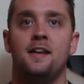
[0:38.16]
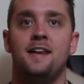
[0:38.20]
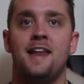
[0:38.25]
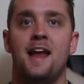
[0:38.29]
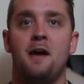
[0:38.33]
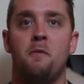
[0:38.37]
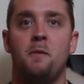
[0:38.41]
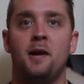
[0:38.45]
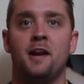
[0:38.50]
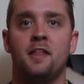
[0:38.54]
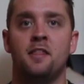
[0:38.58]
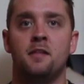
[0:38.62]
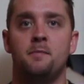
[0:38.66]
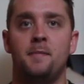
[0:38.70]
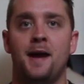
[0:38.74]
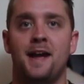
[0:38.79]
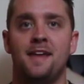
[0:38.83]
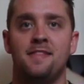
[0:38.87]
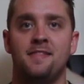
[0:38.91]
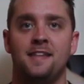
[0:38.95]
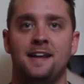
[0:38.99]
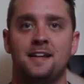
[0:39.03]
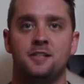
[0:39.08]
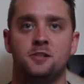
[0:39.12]
Now, one of the
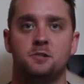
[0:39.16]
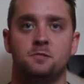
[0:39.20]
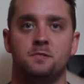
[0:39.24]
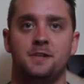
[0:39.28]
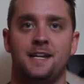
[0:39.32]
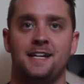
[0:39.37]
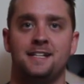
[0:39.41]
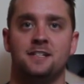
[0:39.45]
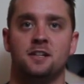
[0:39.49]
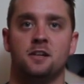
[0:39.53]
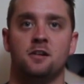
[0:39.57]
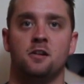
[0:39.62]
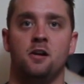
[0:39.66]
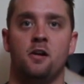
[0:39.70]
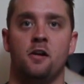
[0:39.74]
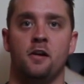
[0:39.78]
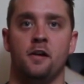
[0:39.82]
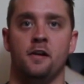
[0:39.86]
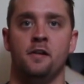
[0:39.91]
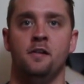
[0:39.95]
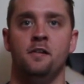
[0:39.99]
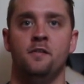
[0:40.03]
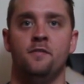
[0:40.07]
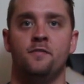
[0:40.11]
main things you'll need to
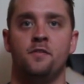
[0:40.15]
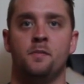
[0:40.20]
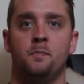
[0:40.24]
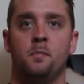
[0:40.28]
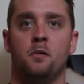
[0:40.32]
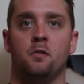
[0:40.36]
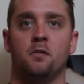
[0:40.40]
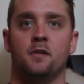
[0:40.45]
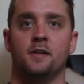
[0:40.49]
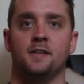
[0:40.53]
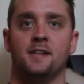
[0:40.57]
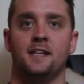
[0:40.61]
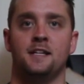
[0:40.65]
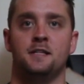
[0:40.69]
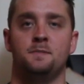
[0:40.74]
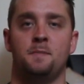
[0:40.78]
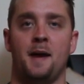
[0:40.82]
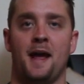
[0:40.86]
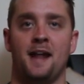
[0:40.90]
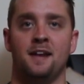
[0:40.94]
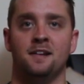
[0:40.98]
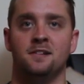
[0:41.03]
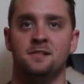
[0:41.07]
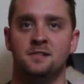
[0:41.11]
learn for pouring these
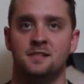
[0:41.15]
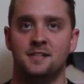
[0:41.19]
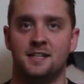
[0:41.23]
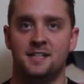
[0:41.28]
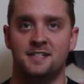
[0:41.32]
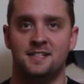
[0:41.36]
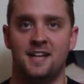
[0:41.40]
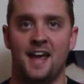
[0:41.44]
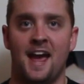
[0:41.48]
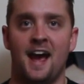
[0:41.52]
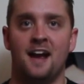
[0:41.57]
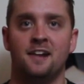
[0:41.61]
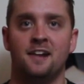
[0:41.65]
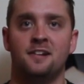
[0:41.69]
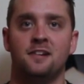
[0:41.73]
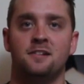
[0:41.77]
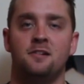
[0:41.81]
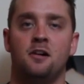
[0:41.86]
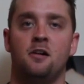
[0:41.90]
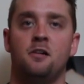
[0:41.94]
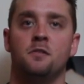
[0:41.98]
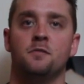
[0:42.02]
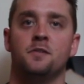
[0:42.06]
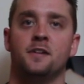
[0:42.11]
patterns is how to
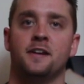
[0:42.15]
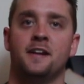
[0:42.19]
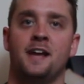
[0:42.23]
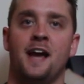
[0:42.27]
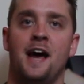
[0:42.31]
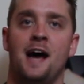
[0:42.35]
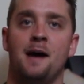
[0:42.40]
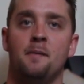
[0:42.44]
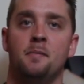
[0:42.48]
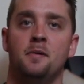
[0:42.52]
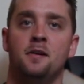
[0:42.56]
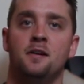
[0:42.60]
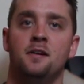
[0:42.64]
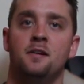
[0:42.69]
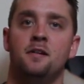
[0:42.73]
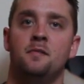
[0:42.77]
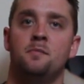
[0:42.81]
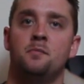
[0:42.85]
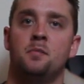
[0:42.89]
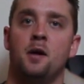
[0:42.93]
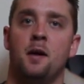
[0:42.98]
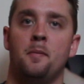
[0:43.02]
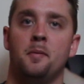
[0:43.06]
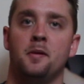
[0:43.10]
hold the cup
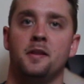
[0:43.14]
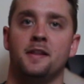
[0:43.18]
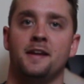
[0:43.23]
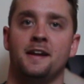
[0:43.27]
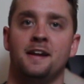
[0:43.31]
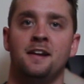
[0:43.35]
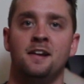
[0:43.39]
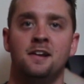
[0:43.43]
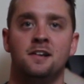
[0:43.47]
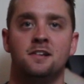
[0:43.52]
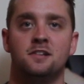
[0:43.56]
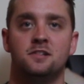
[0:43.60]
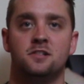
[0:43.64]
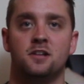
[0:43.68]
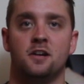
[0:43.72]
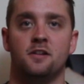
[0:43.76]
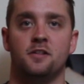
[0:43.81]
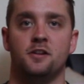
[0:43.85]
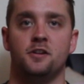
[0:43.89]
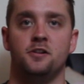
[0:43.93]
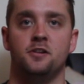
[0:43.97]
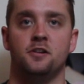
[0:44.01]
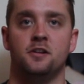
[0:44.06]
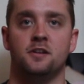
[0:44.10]
properly so
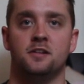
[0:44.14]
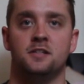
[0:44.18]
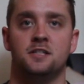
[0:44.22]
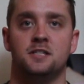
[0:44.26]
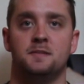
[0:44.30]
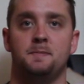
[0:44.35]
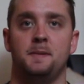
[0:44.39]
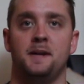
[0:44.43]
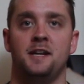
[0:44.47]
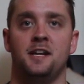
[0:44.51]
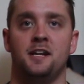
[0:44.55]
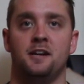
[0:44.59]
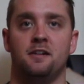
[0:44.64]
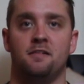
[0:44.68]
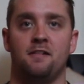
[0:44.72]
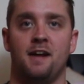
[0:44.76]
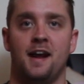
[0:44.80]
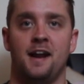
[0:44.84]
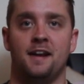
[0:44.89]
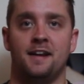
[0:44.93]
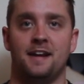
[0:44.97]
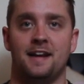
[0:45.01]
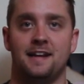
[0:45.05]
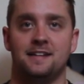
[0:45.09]
that you can spin it
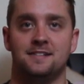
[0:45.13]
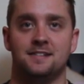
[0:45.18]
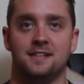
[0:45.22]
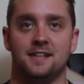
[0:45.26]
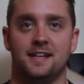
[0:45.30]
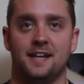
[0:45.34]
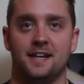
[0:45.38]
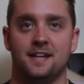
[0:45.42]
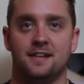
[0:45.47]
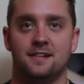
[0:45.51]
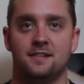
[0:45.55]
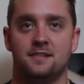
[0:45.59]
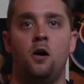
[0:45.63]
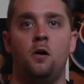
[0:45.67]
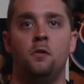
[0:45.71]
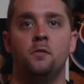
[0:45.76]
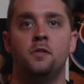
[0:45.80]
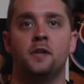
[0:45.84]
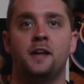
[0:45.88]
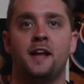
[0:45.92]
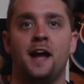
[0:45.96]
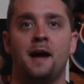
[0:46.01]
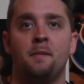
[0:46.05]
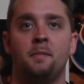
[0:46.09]
around easily.
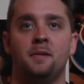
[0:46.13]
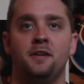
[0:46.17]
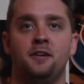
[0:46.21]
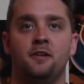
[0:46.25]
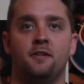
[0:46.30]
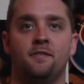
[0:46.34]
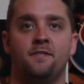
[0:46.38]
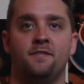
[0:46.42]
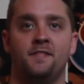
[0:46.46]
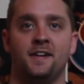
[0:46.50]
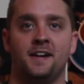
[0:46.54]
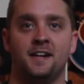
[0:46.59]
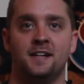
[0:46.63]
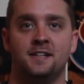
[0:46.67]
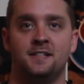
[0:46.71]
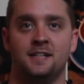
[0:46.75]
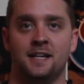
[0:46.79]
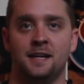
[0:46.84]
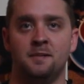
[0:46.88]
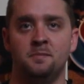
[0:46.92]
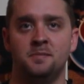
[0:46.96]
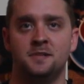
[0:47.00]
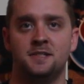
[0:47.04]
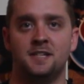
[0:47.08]
Hold the cup in your
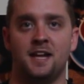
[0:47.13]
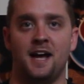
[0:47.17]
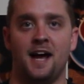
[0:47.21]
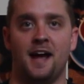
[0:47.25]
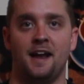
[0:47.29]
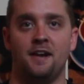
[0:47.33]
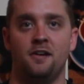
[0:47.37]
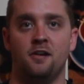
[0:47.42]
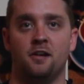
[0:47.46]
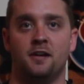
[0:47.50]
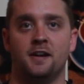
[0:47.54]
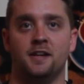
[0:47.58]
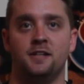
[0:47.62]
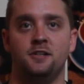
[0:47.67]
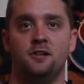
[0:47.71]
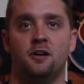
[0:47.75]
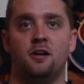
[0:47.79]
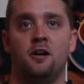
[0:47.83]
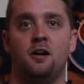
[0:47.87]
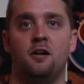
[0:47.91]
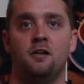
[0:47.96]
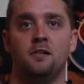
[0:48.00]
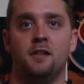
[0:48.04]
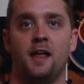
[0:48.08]
fingertips, not in
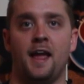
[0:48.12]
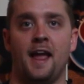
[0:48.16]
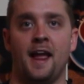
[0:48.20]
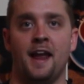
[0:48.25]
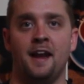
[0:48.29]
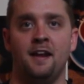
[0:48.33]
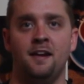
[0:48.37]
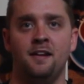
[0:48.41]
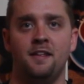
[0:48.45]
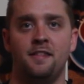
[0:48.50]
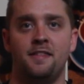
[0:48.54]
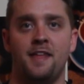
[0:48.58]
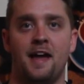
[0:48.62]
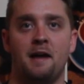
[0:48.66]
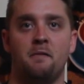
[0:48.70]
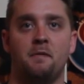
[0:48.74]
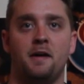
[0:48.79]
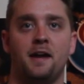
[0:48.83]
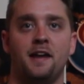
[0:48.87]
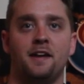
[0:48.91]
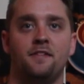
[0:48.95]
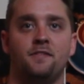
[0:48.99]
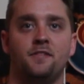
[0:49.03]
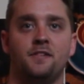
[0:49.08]
your whole hand. That
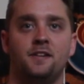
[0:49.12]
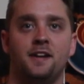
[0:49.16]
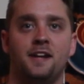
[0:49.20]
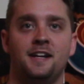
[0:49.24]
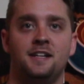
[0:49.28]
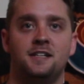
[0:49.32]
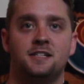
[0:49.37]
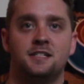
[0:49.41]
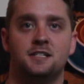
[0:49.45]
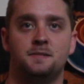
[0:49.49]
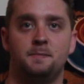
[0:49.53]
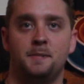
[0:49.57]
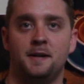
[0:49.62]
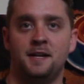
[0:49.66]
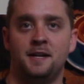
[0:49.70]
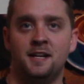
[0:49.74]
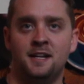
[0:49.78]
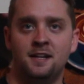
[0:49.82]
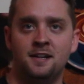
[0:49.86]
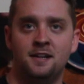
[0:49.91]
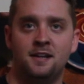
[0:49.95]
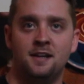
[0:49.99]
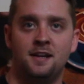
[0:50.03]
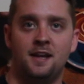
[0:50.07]
way if you need to spin
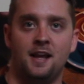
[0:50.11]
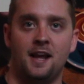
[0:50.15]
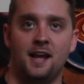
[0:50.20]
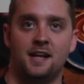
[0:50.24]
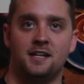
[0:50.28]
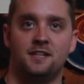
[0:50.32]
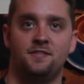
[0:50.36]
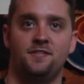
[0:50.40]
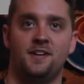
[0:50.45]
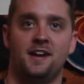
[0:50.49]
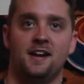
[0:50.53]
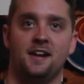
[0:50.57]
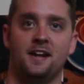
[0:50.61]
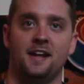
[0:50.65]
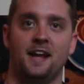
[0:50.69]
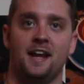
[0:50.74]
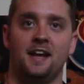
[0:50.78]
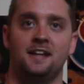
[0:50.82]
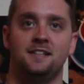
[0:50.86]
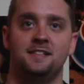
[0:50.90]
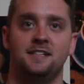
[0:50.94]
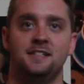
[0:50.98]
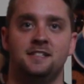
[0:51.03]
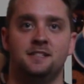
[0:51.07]
it, it's
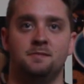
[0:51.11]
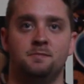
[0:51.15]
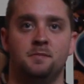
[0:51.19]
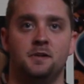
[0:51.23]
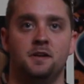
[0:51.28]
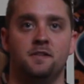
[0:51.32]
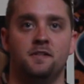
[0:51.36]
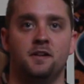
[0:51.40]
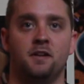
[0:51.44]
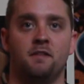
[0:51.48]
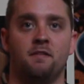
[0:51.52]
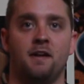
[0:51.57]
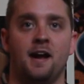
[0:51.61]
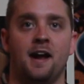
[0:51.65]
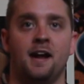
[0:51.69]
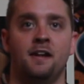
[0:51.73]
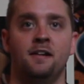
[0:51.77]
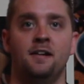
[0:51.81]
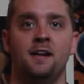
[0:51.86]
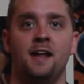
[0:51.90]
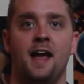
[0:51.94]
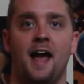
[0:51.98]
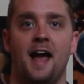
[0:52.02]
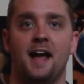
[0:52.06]
fairly easy to move it
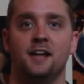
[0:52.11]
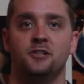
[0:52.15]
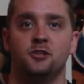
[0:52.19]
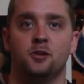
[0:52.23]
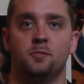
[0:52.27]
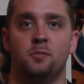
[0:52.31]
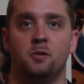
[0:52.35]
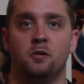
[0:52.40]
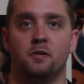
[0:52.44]
around as you're